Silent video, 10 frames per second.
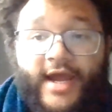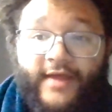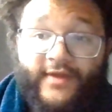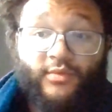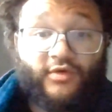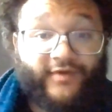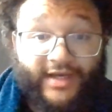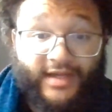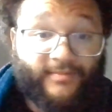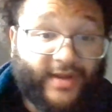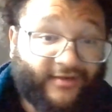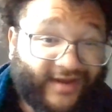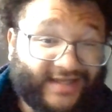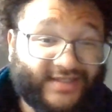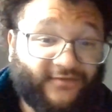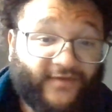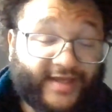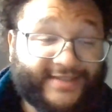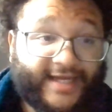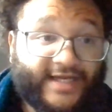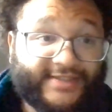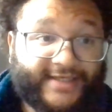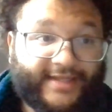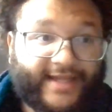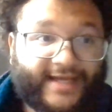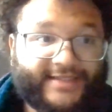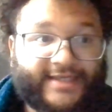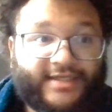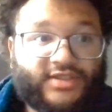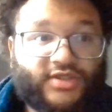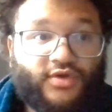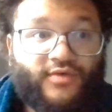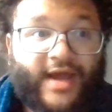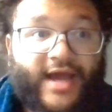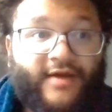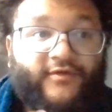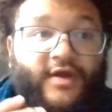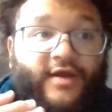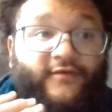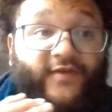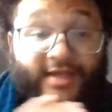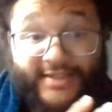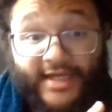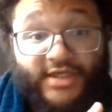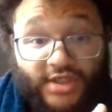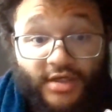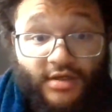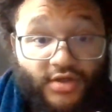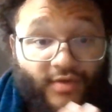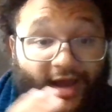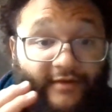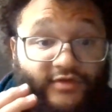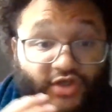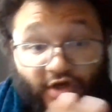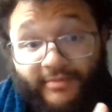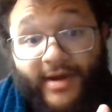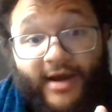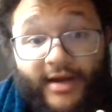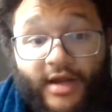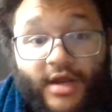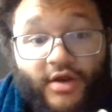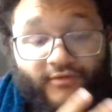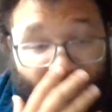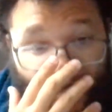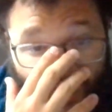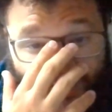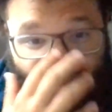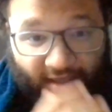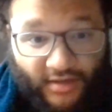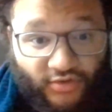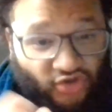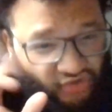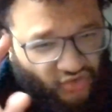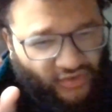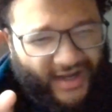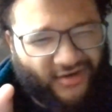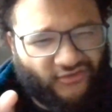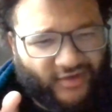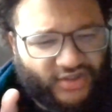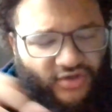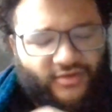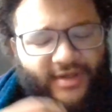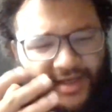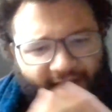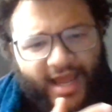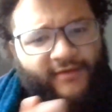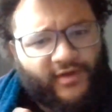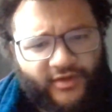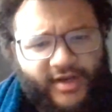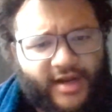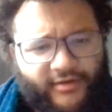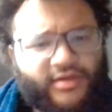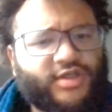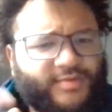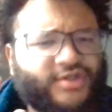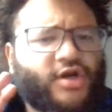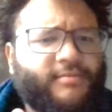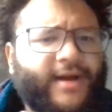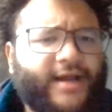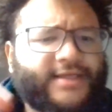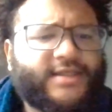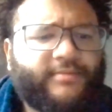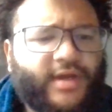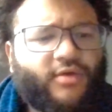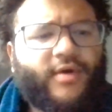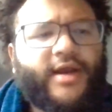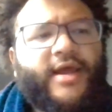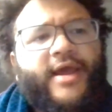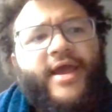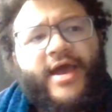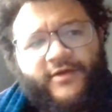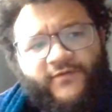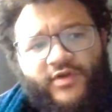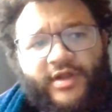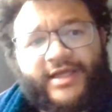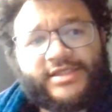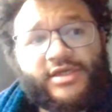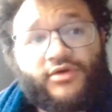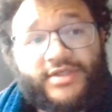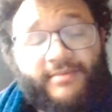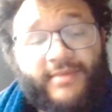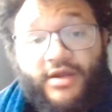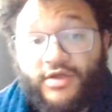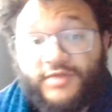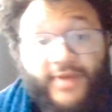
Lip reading: And then we're really comparing it to Fantasia in that sense. So you have Fantasia, you have Chernabog, right, as their true, like, original. And then they have other characters, but Chernabog is the big one. And if you look at Saludos Amigos,